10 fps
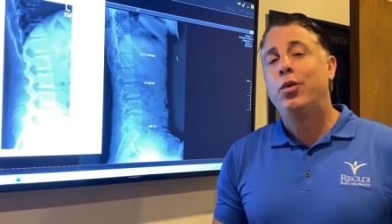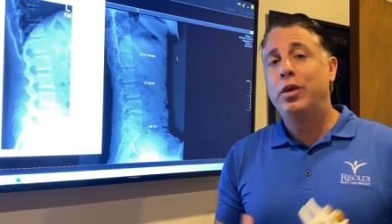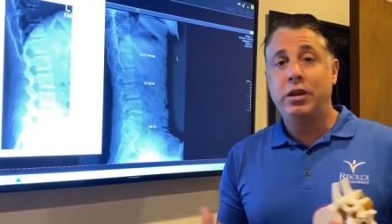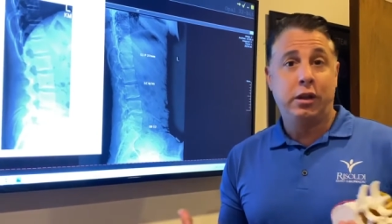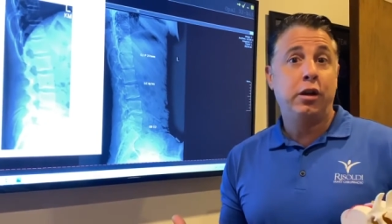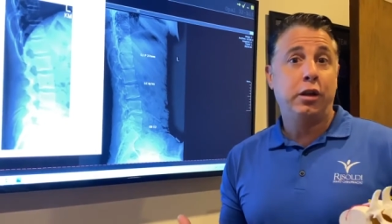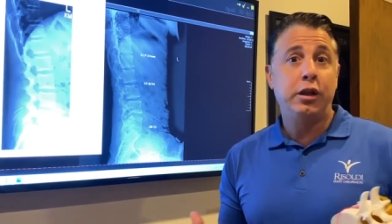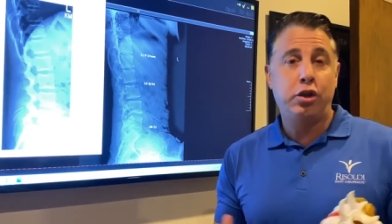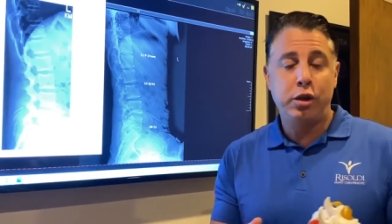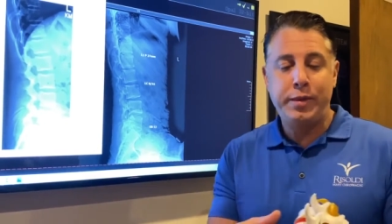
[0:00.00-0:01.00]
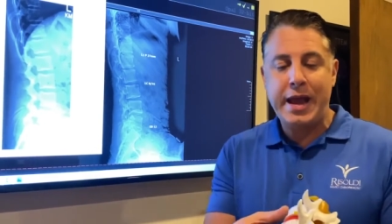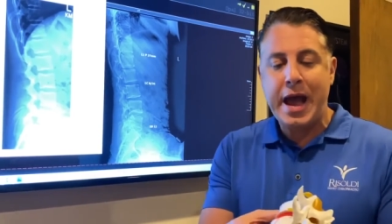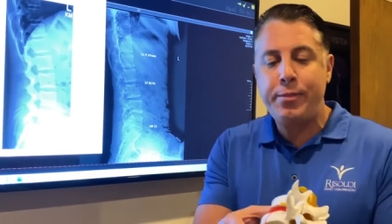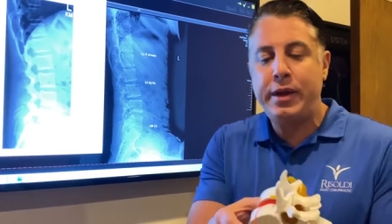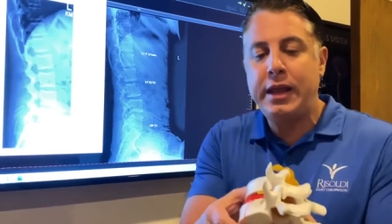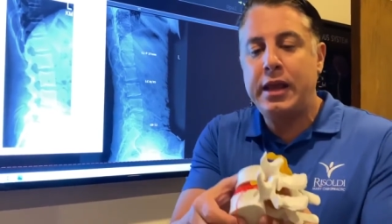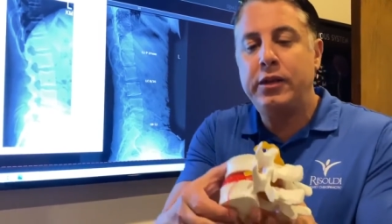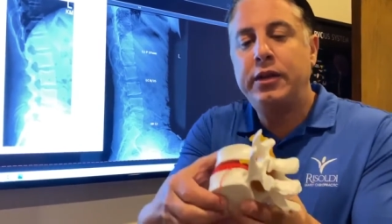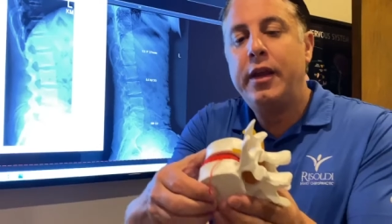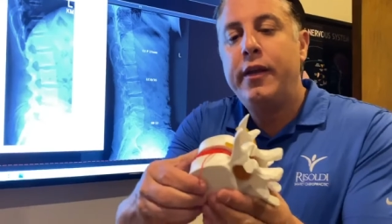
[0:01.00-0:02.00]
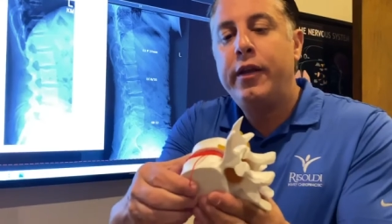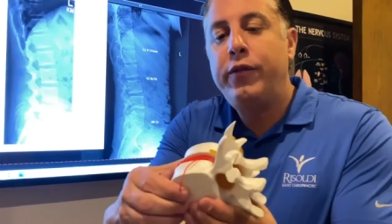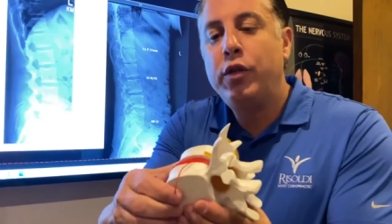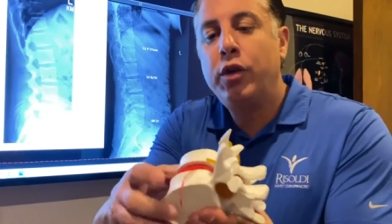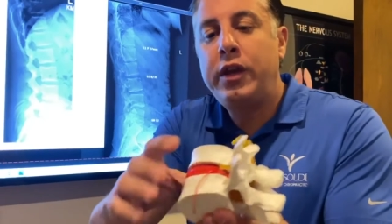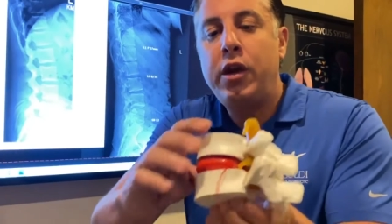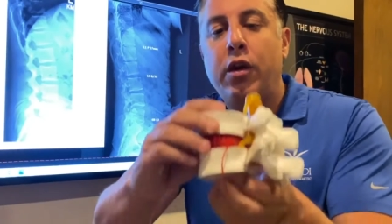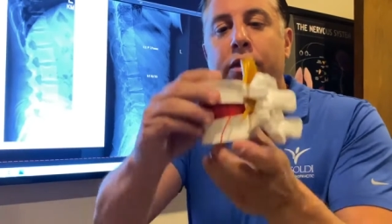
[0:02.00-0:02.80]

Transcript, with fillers: What literally could be happening is if you look here,